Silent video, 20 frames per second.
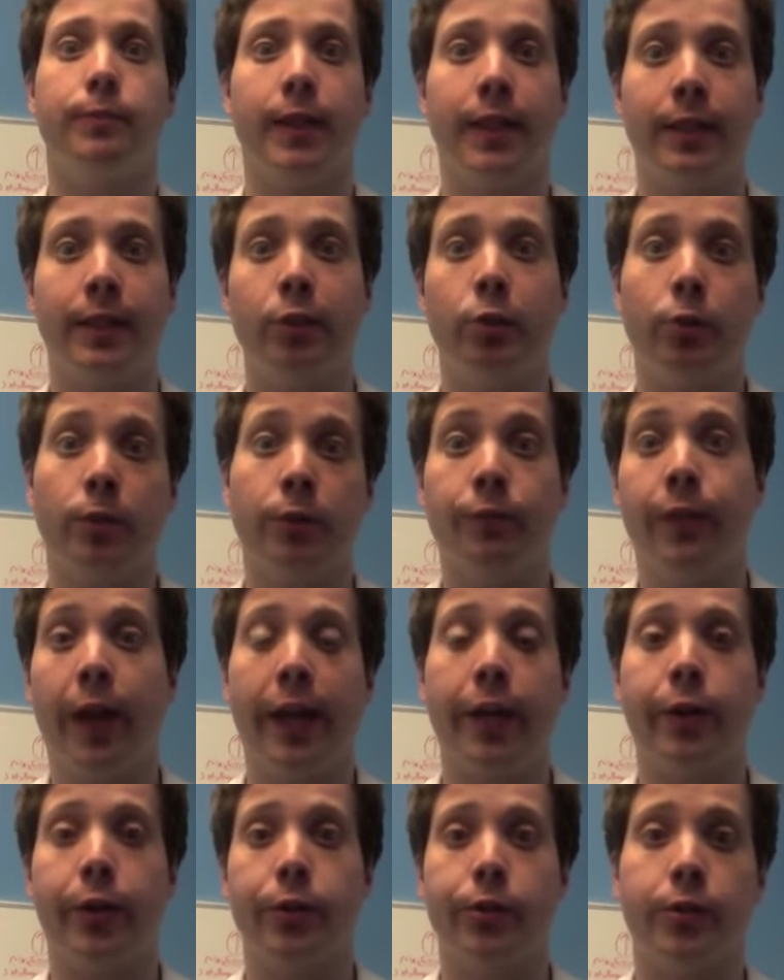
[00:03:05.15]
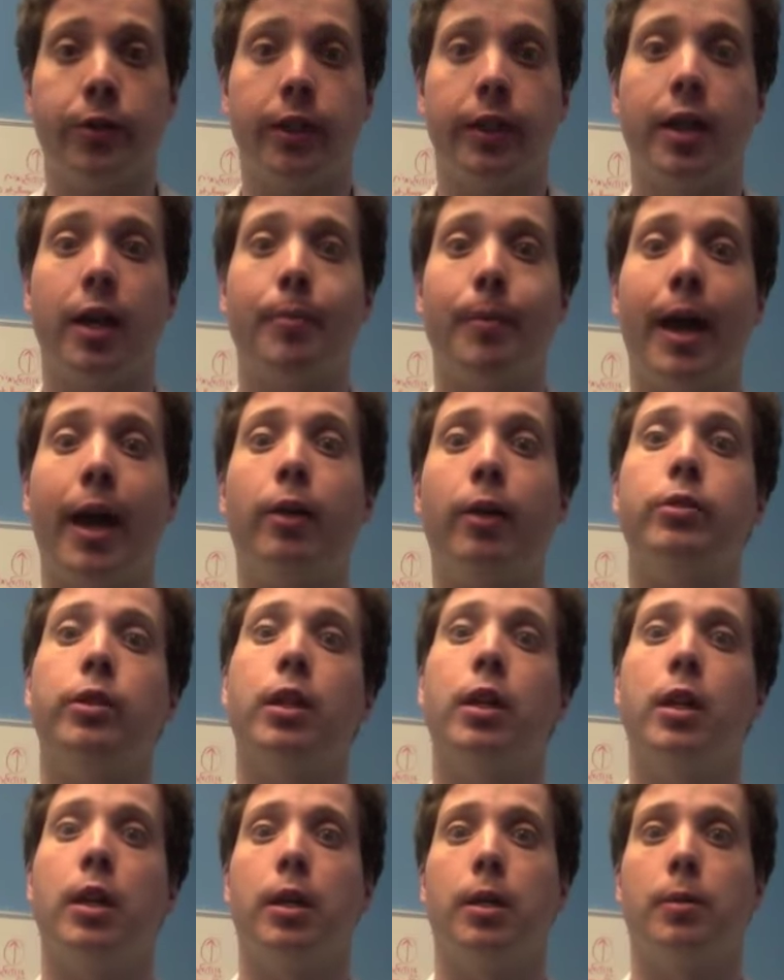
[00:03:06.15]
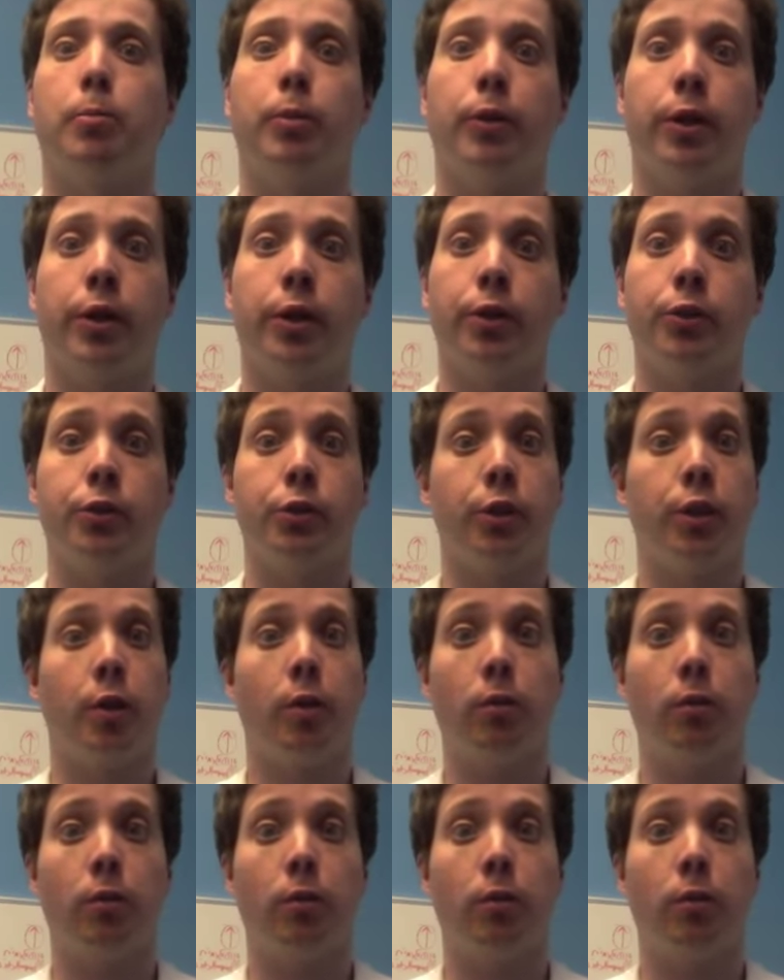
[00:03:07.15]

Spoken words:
little invaders that come out because,